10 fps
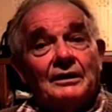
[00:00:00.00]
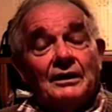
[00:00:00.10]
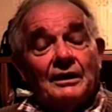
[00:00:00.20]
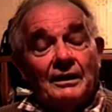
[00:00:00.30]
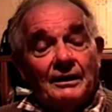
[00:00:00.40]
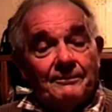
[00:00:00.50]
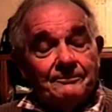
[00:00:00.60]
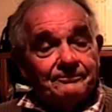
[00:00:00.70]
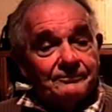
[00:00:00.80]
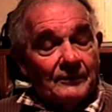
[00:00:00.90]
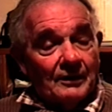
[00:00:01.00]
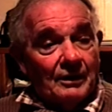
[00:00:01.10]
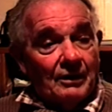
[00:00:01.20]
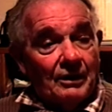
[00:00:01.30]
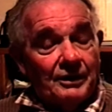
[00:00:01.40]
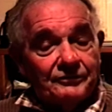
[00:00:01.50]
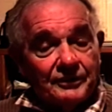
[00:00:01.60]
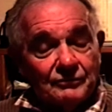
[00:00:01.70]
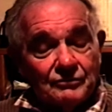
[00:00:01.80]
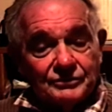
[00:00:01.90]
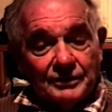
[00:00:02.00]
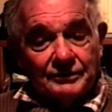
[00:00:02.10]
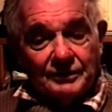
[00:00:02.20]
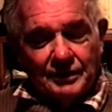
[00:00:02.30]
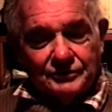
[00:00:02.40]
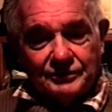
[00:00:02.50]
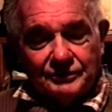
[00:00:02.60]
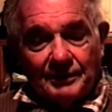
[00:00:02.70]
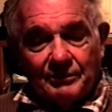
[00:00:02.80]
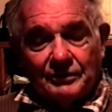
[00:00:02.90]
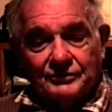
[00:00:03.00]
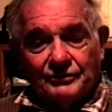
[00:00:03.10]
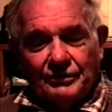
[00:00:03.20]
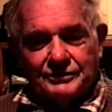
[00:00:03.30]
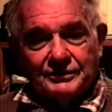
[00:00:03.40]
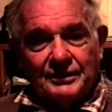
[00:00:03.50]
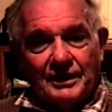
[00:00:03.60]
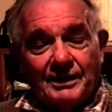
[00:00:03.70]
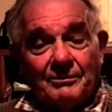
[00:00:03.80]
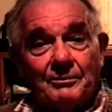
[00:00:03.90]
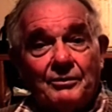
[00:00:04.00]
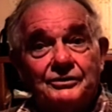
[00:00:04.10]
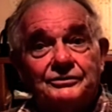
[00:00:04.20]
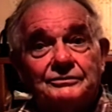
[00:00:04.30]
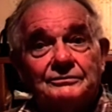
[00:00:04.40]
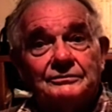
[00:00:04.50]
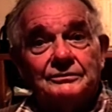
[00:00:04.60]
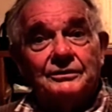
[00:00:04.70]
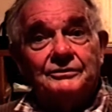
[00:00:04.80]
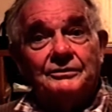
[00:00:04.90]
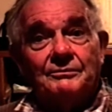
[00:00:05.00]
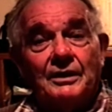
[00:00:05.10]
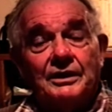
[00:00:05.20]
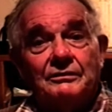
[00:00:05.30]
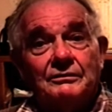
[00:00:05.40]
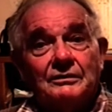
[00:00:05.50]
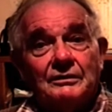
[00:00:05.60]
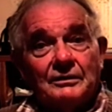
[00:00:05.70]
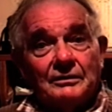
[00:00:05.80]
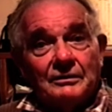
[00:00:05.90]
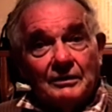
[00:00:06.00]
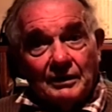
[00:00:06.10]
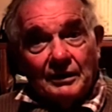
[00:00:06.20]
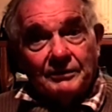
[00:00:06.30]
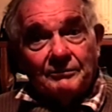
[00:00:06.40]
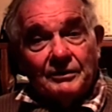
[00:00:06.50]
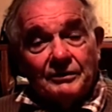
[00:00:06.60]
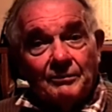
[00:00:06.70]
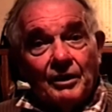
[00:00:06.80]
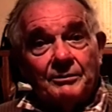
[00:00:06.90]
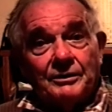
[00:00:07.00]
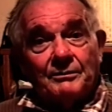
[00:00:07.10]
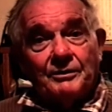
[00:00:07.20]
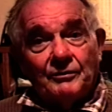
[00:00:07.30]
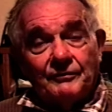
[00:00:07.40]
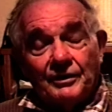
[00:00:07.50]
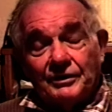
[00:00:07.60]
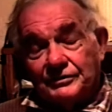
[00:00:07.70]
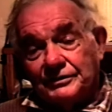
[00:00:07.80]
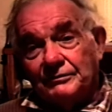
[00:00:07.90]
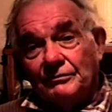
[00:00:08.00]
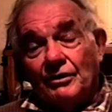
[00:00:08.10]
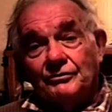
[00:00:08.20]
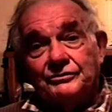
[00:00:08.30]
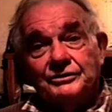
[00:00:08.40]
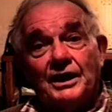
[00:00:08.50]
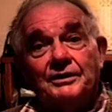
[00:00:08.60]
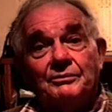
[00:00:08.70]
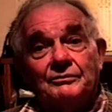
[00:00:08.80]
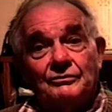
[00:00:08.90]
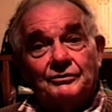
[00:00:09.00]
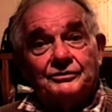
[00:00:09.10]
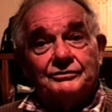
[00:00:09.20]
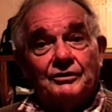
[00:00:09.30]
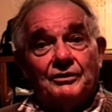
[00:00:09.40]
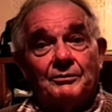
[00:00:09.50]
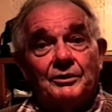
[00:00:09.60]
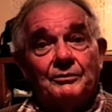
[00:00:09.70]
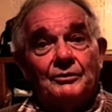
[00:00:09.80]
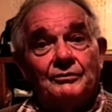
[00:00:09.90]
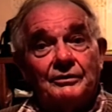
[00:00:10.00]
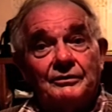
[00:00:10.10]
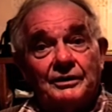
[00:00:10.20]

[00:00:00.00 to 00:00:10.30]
I think also that they should double the size of the Harbour Bridge as the main aim at the moment. I mean, we've got to see Road J, of course, has got to be built.